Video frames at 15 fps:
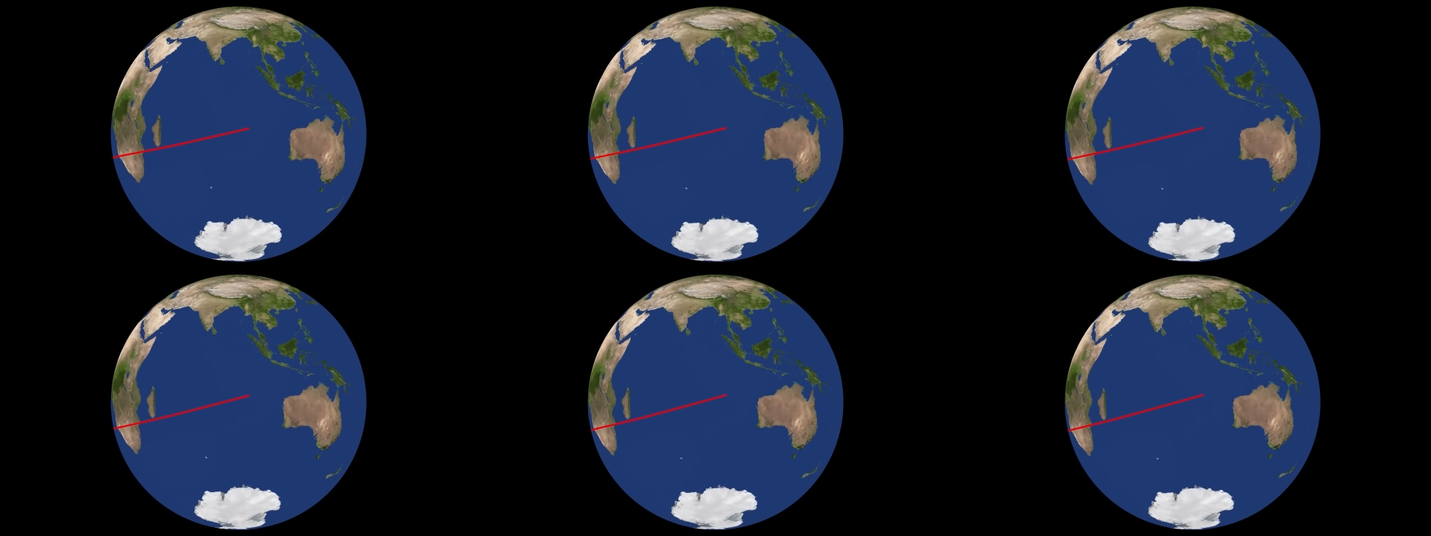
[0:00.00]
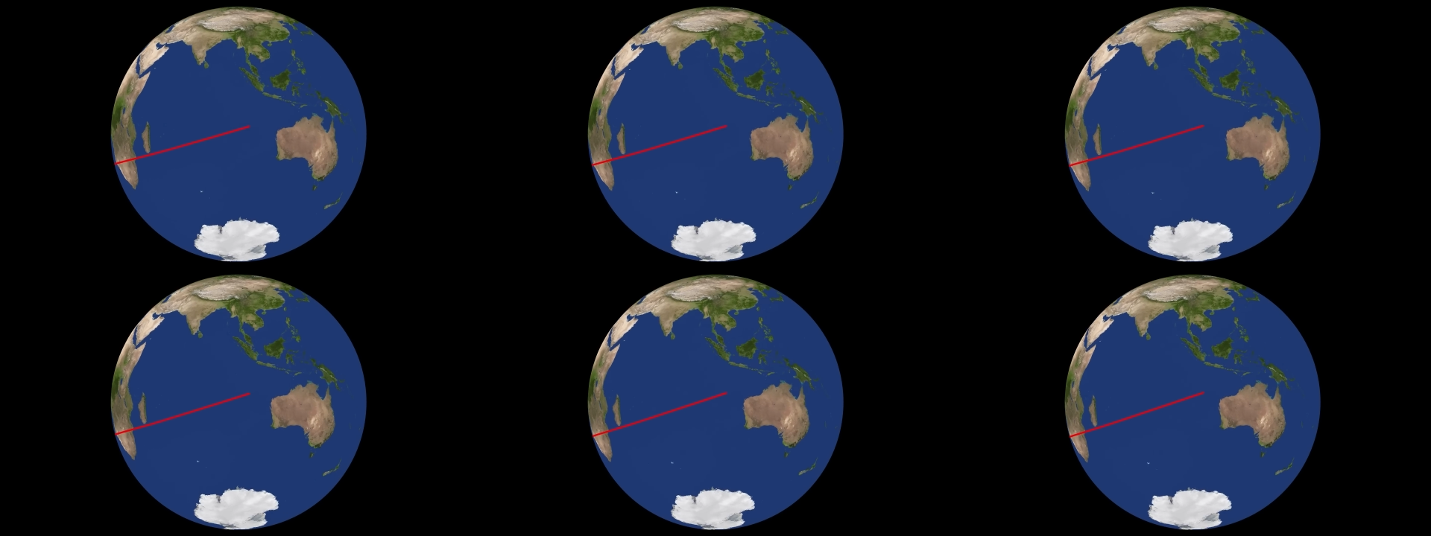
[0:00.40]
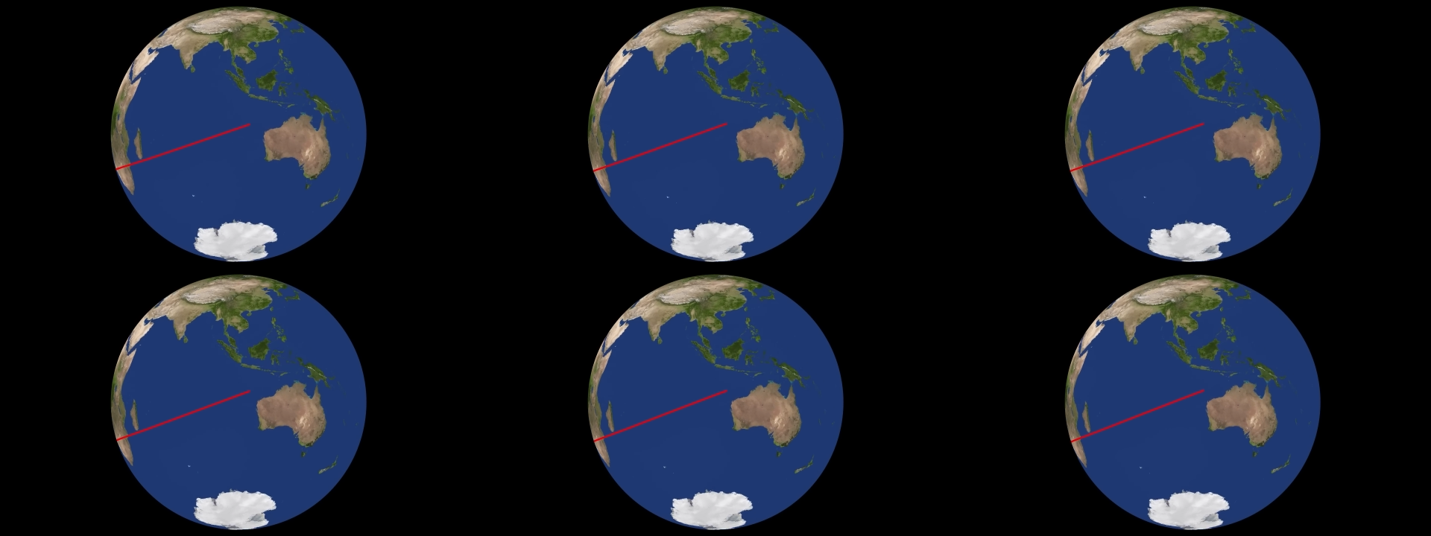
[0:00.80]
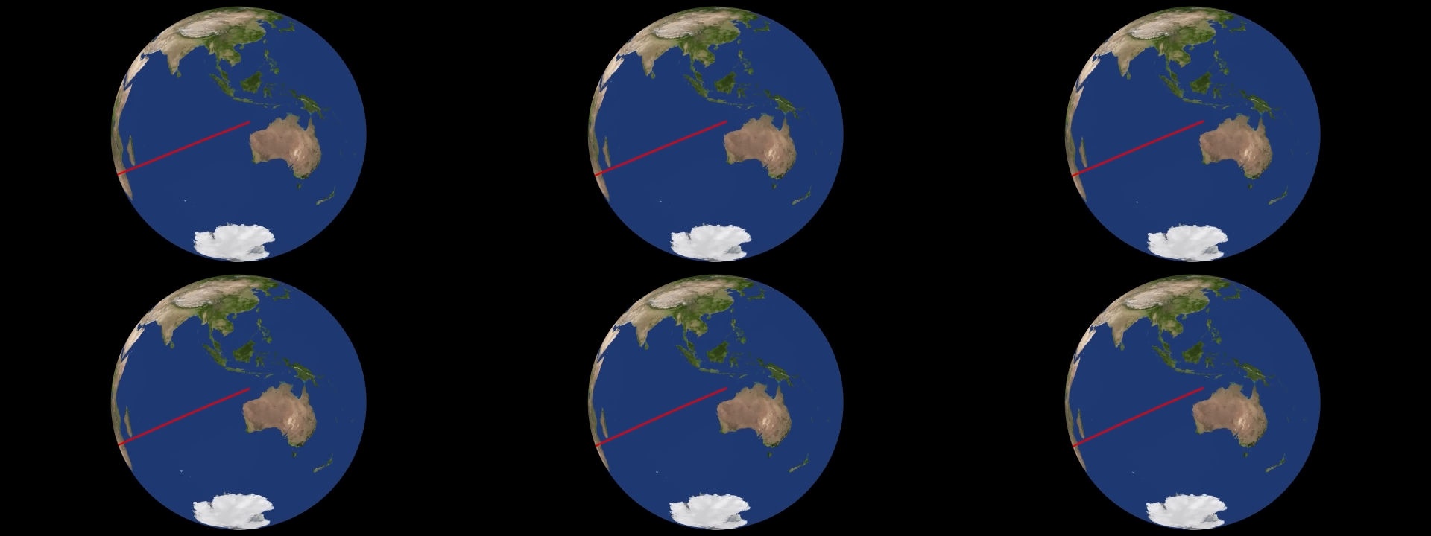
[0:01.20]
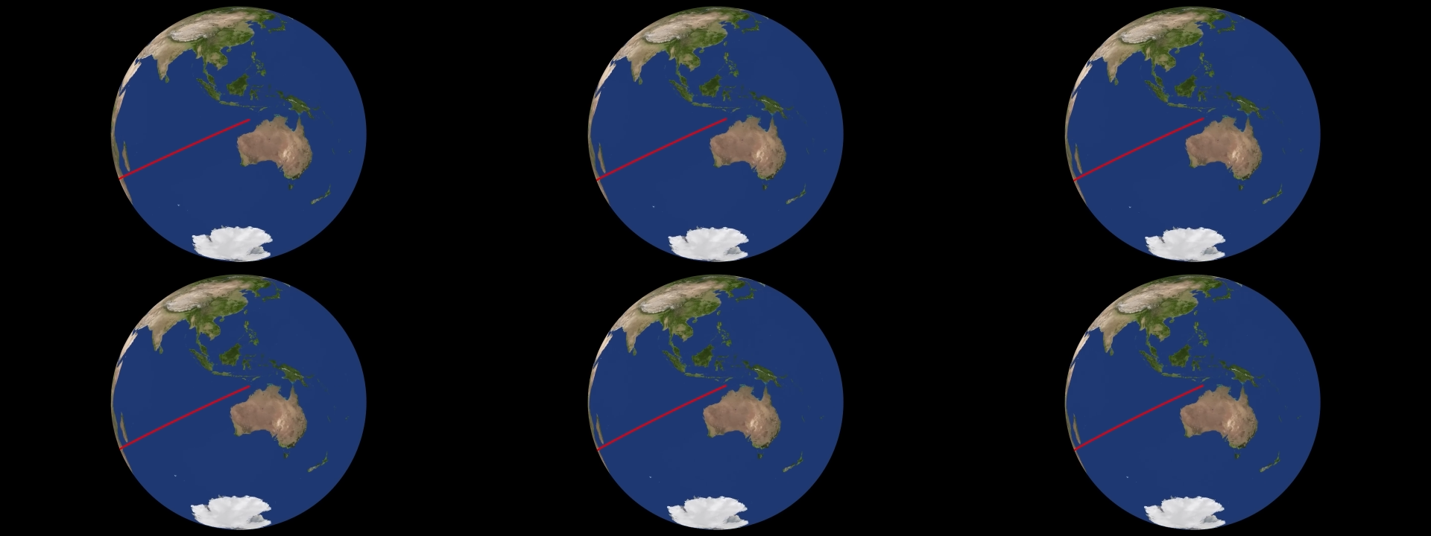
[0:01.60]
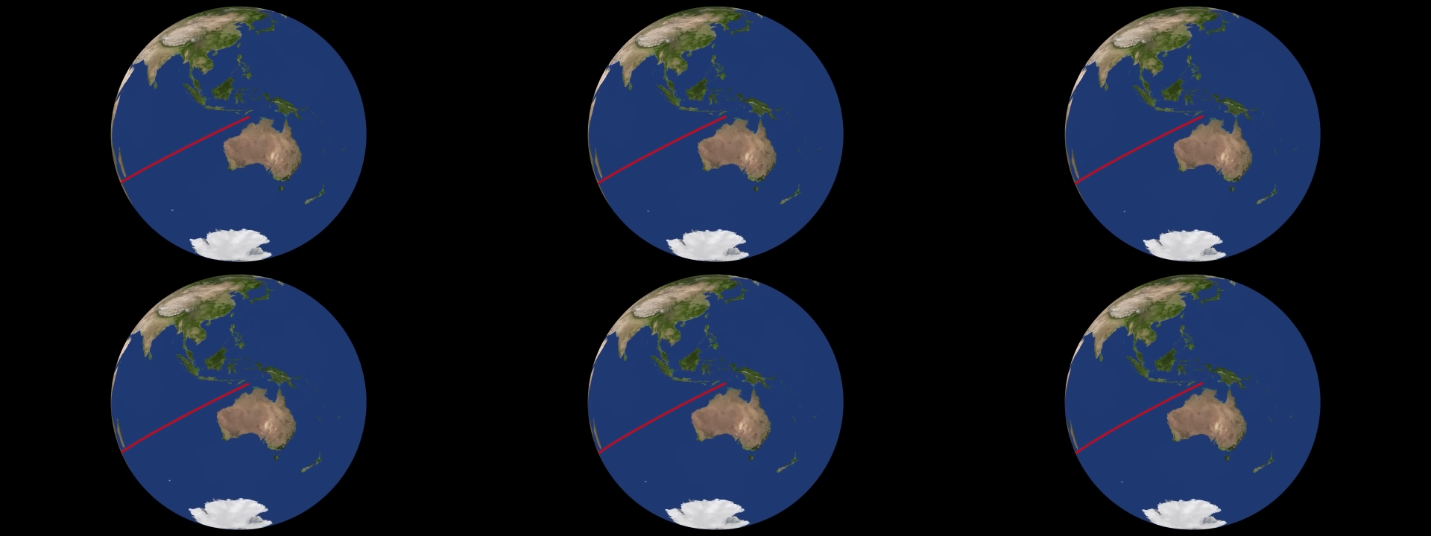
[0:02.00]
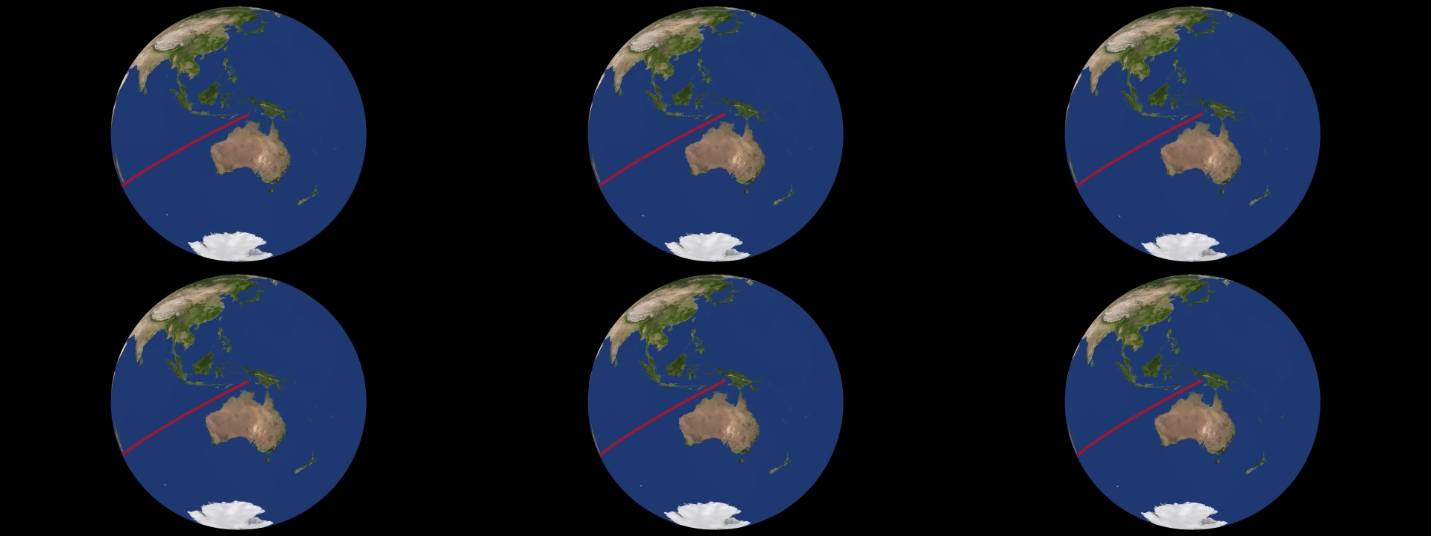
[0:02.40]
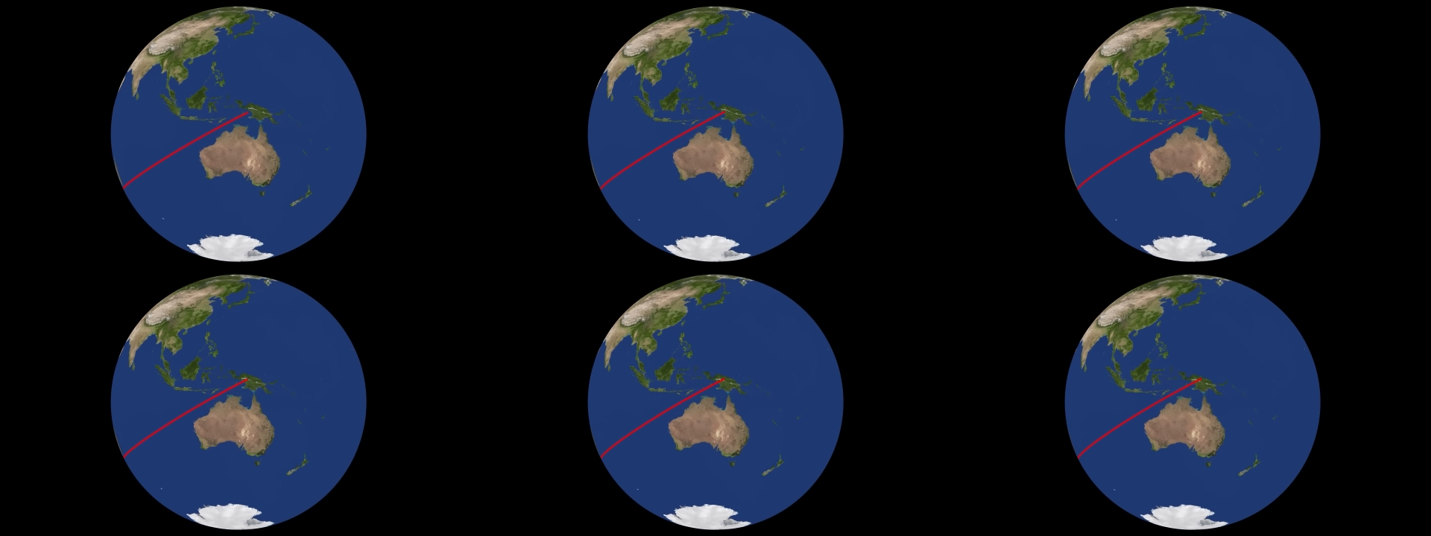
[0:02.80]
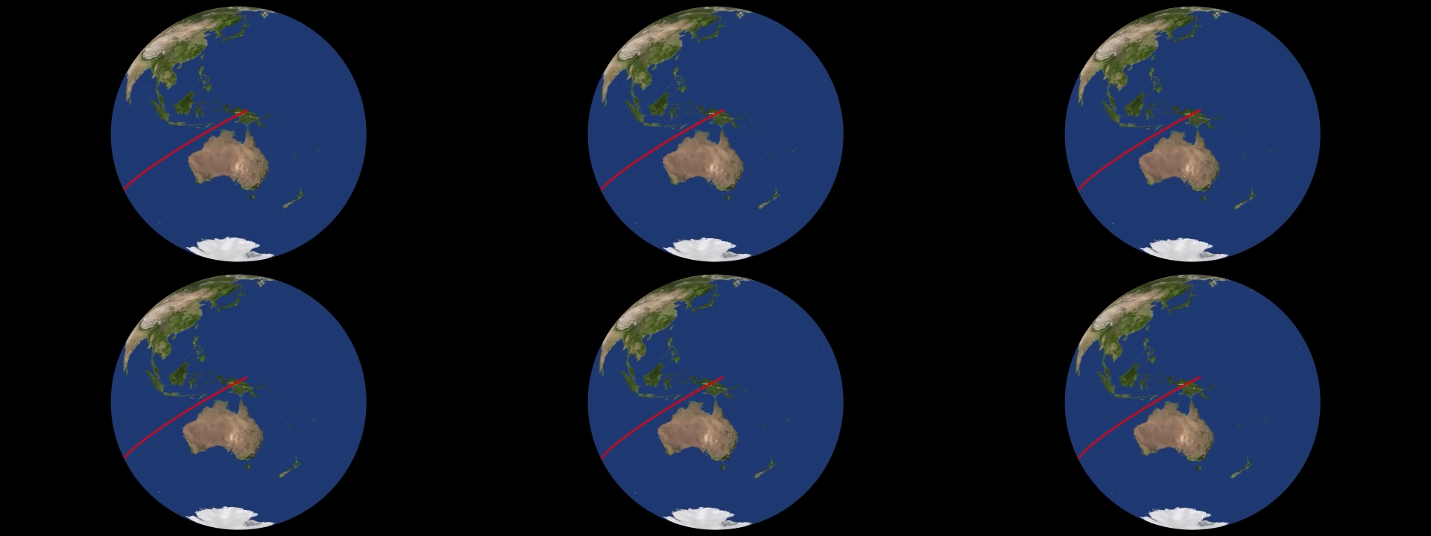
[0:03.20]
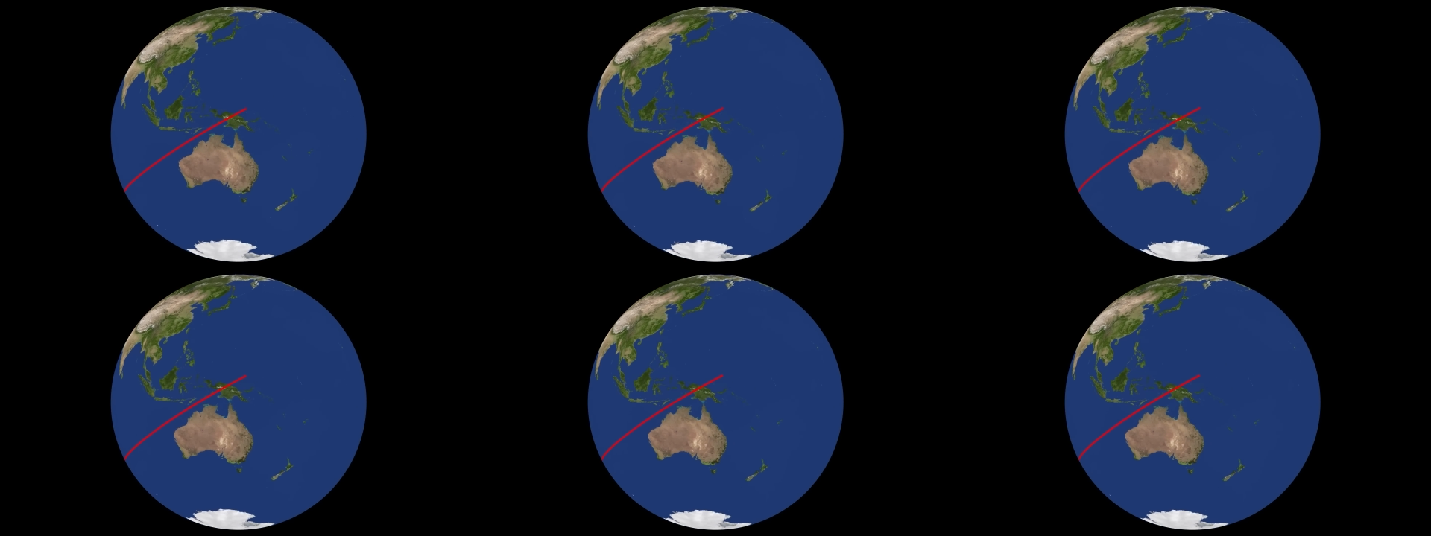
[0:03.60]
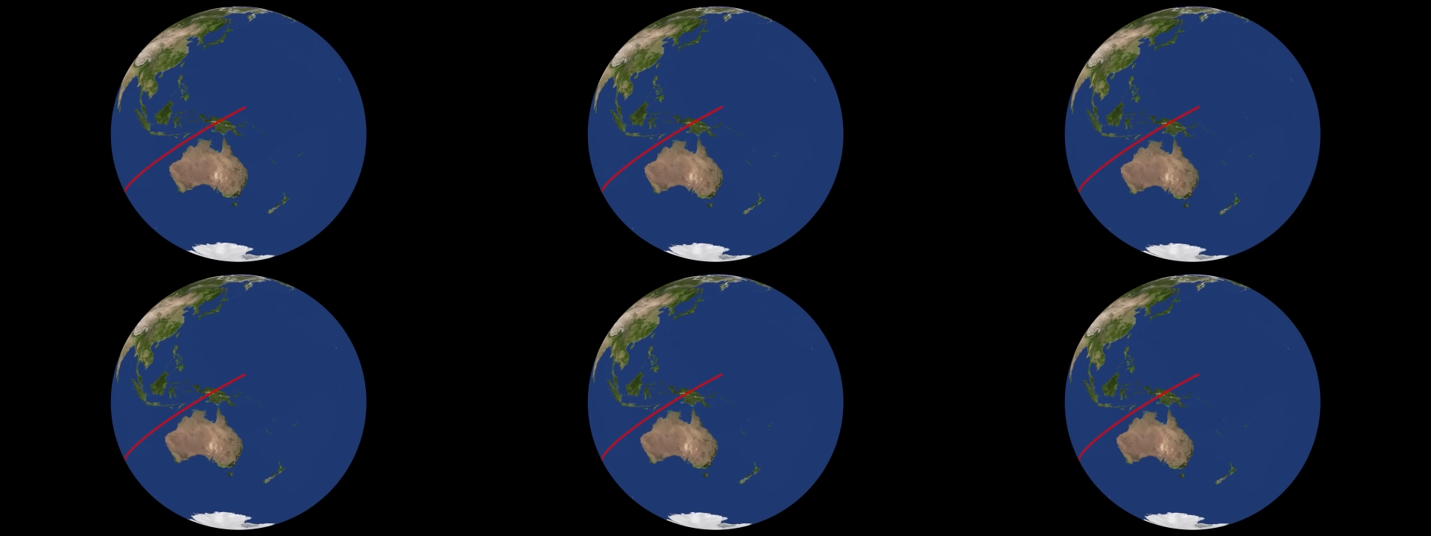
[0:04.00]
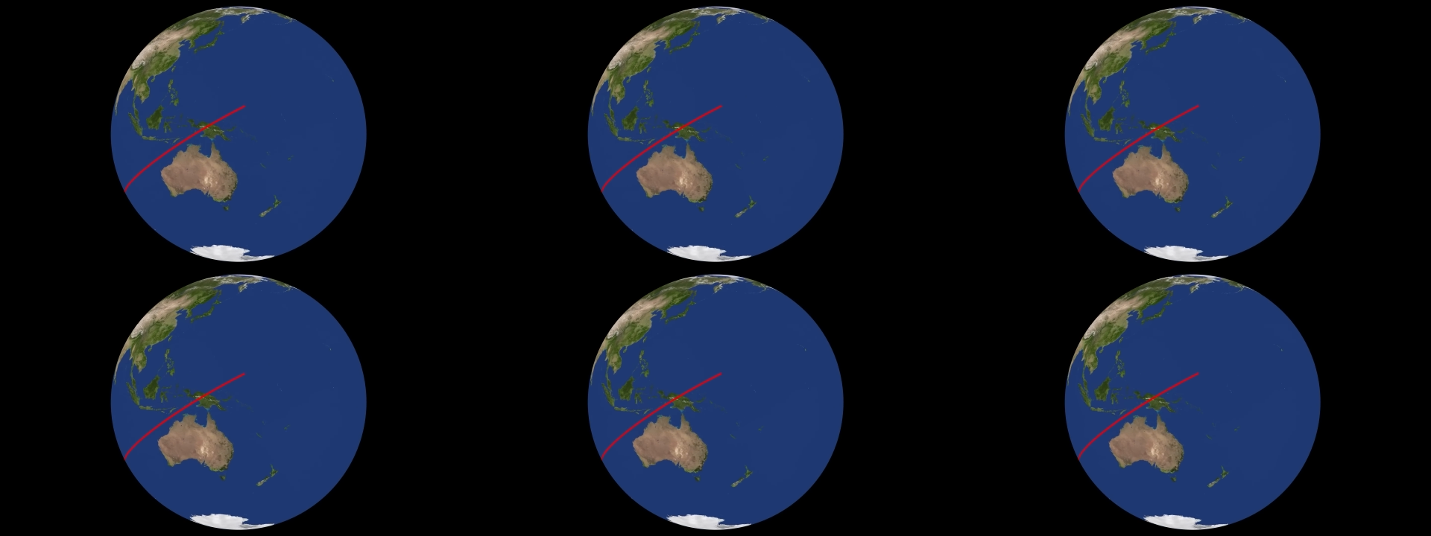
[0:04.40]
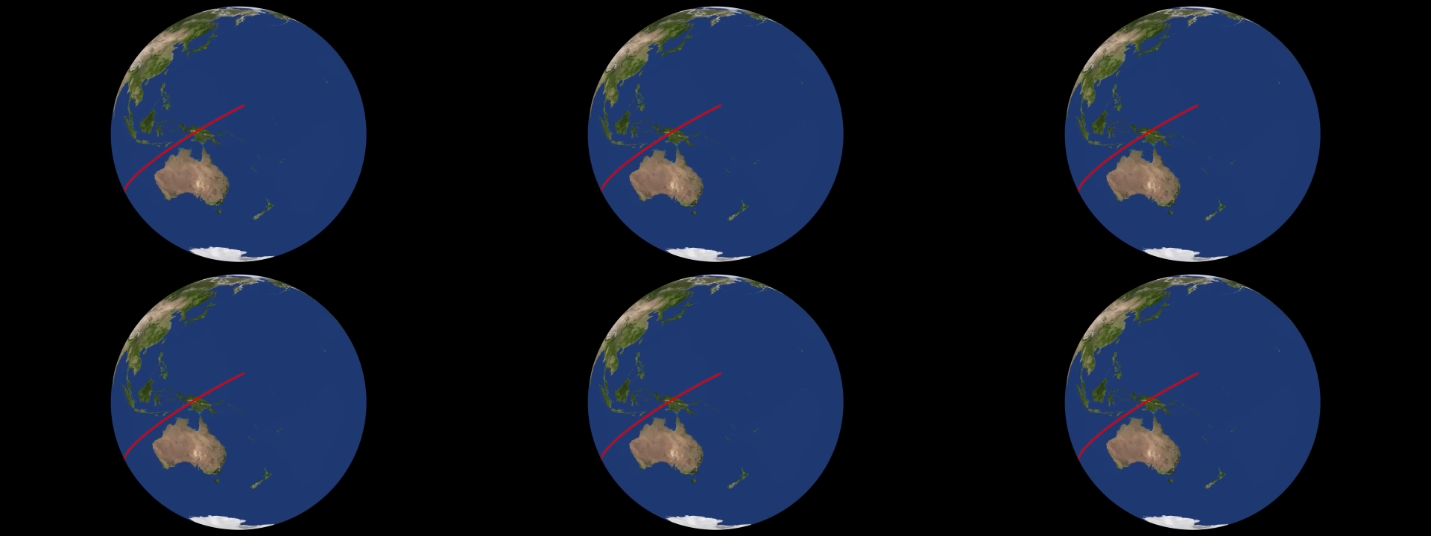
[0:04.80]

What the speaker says: Nobody's mouth can be seen.